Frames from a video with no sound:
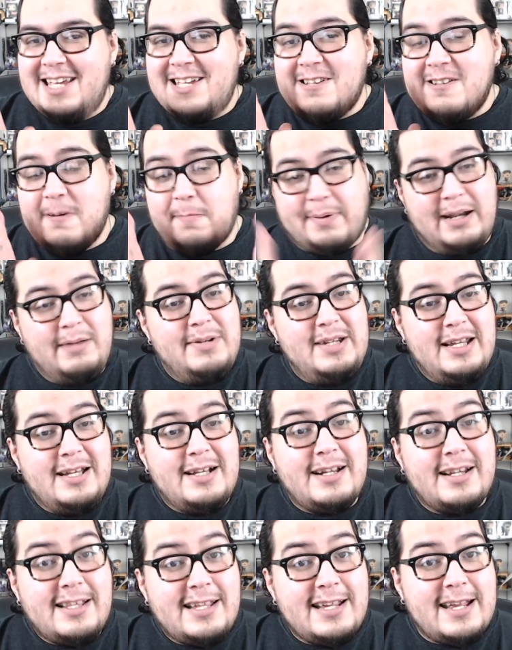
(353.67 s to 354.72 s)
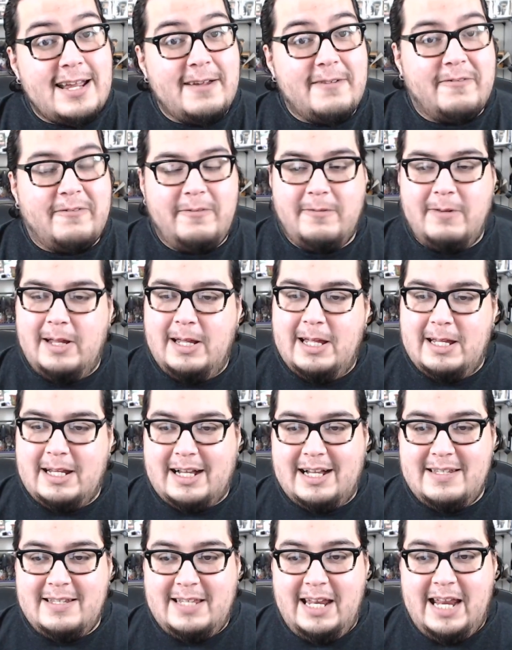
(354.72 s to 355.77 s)
You're probably not gonna laugh
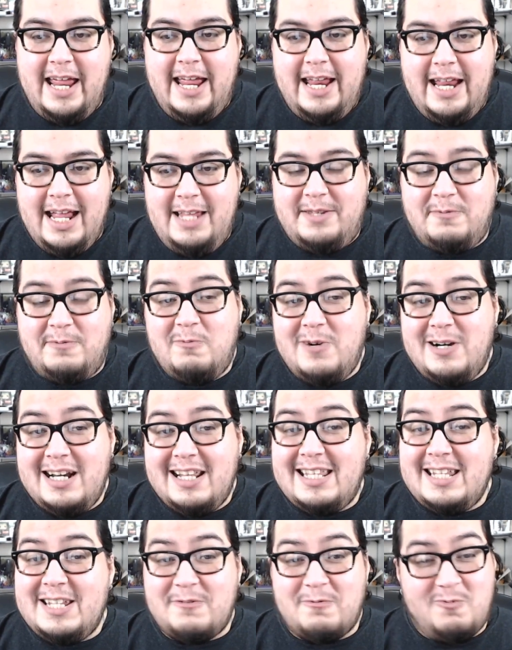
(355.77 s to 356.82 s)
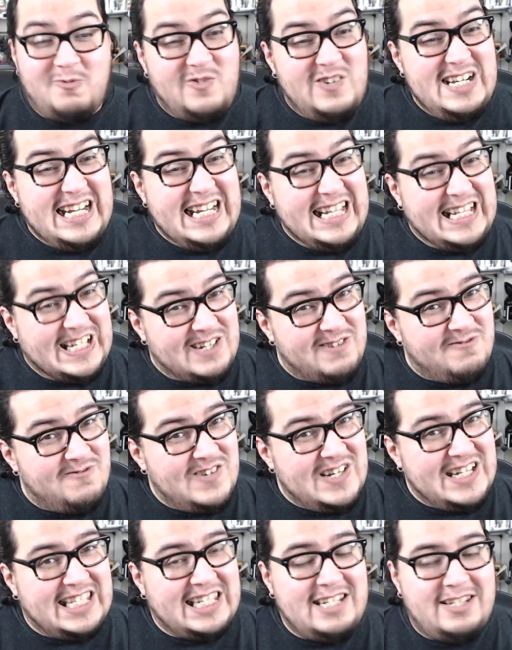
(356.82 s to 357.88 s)
because it is one of these really,
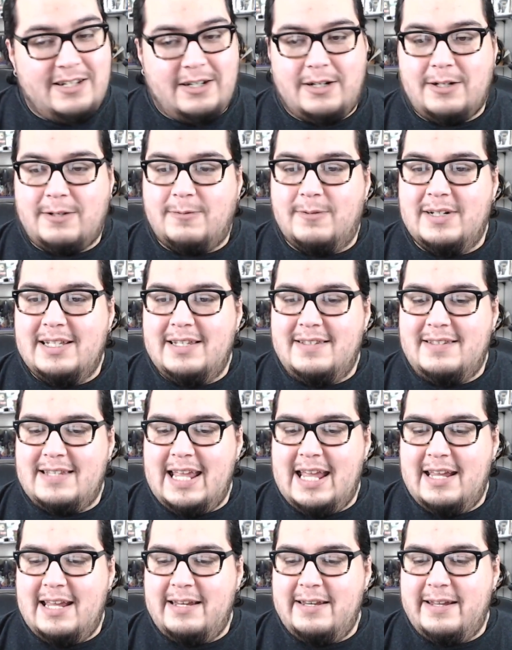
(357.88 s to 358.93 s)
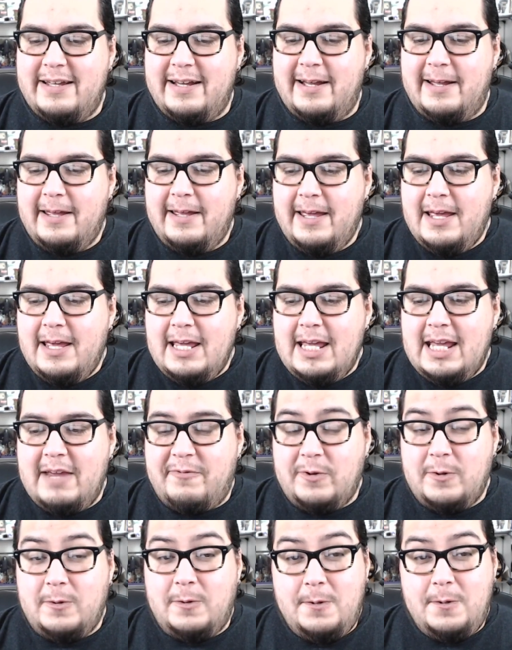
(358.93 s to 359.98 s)
really dark ones. And if
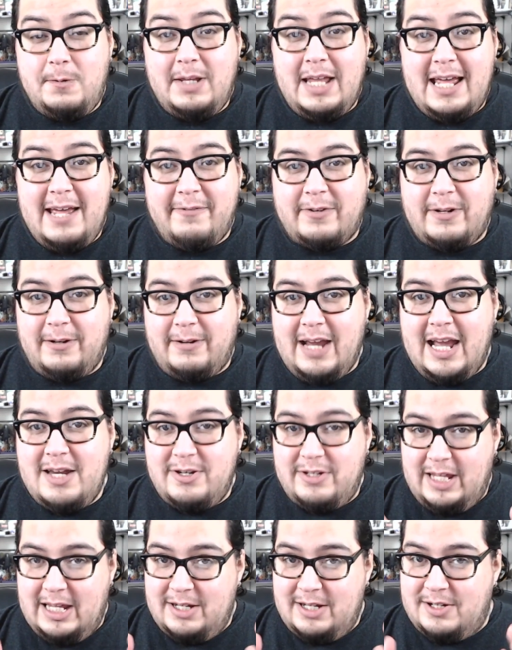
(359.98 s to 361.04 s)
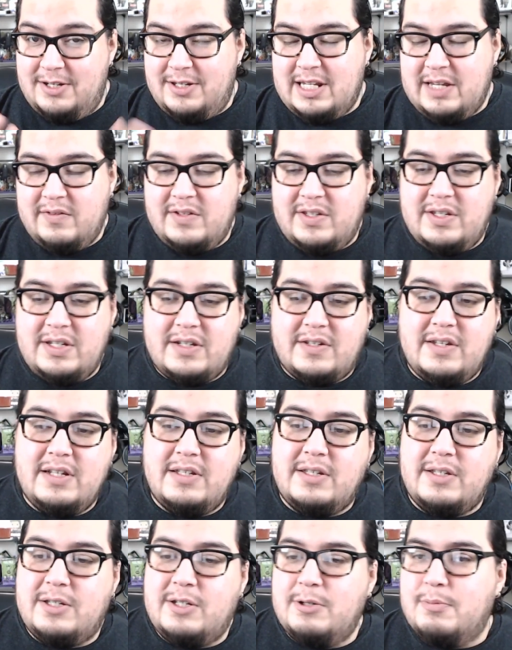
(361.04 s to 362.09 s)
you do laugh, congratulations, you have a sick sense
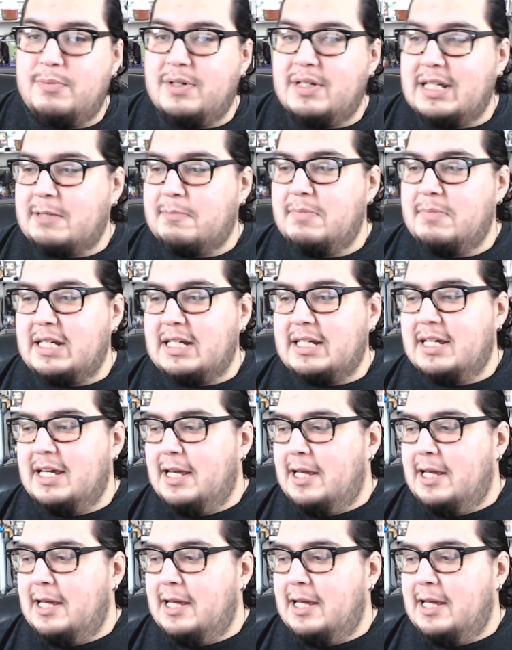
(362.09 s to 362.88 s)
of humor like me.